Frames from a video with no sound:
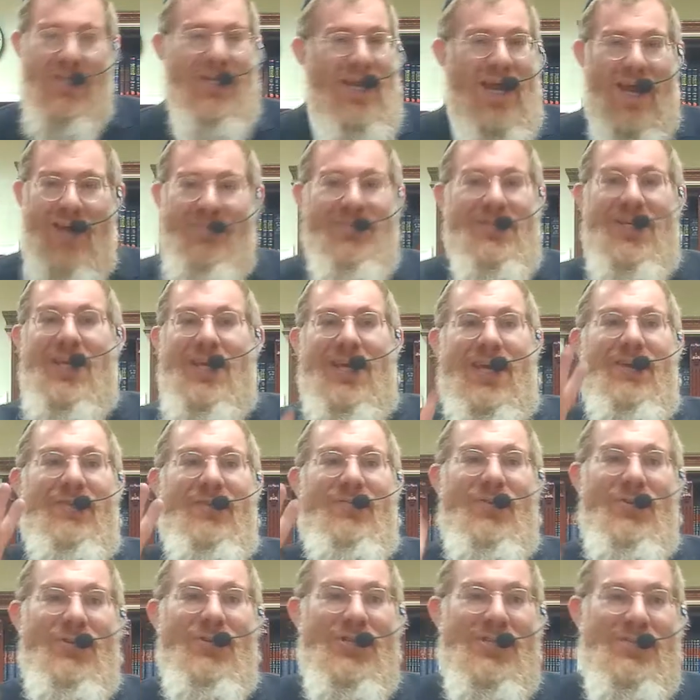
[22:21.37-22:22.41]
I have to take care of
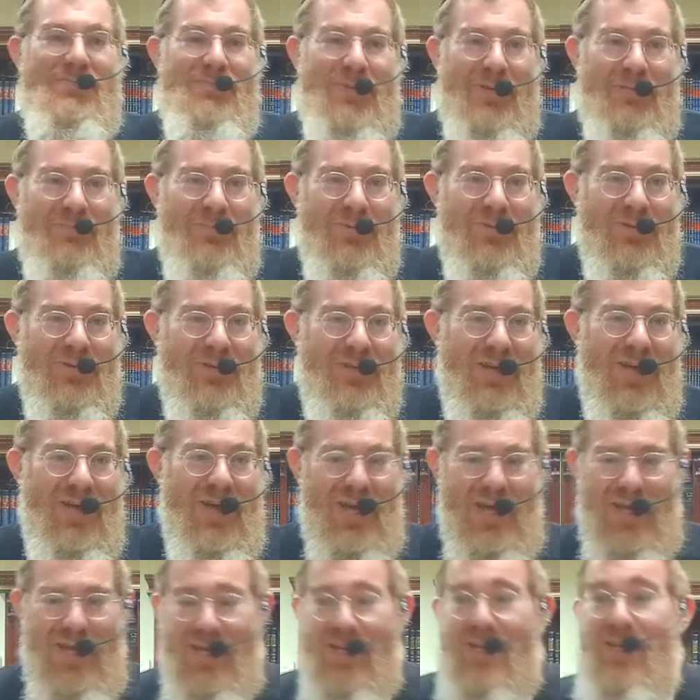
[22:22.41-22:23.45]
all these people?
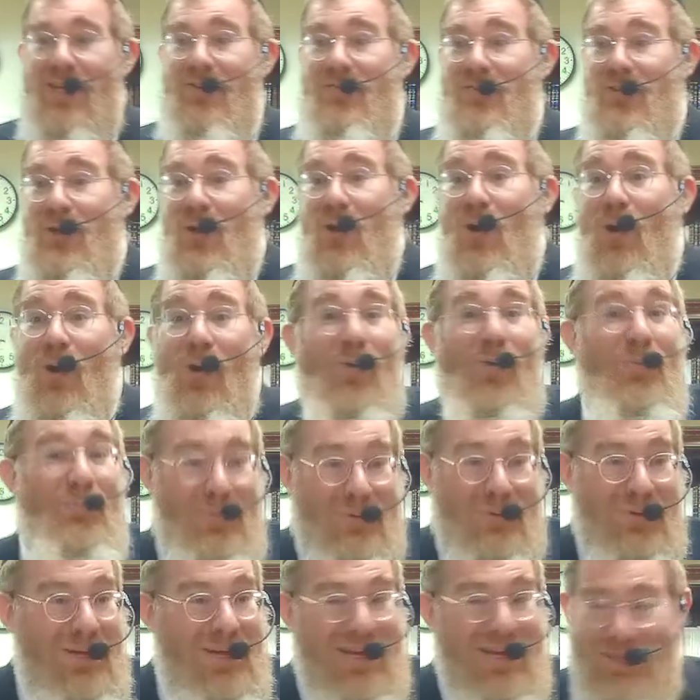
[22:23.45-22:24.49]
It gives hope
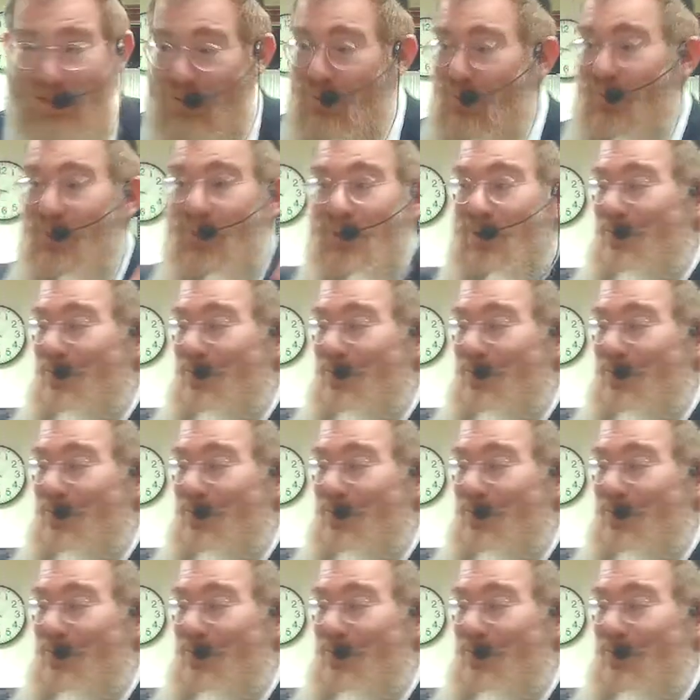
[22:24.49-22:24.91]
to all the